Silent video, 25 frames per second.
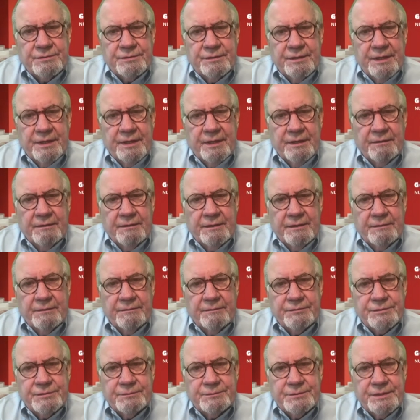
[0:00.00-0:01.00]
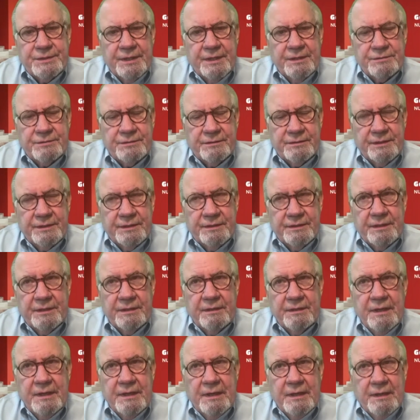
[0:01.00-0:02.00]
now
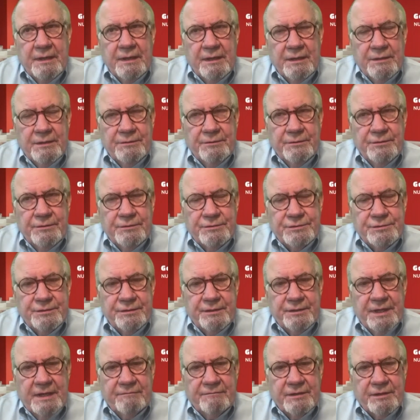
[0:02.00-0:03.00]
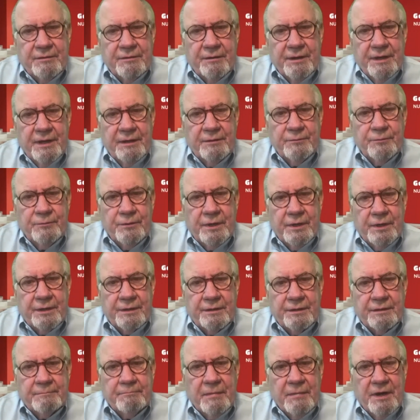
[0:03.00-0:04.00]
substantially, you still have a
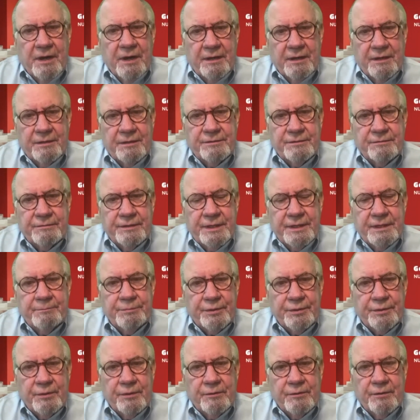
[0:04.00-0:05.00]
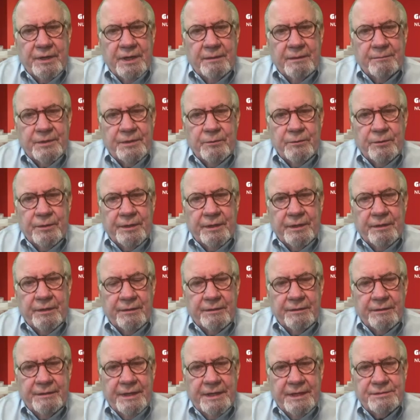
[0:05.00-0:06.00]
groundwater monitoring program going
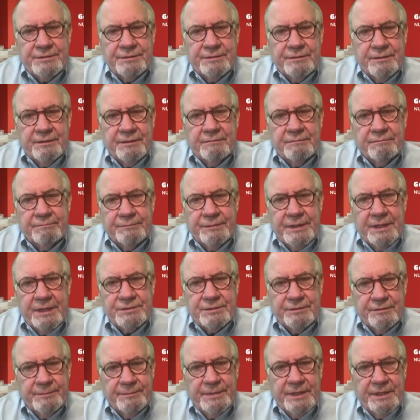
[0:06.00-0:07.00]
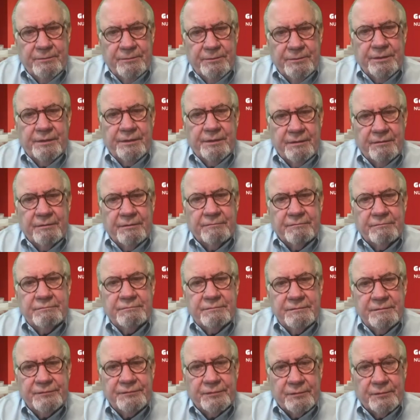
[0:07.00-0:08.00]
on, and that's gonna be going on
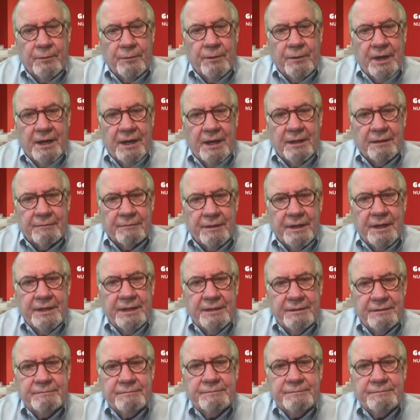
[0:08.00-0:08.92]
for a while, right?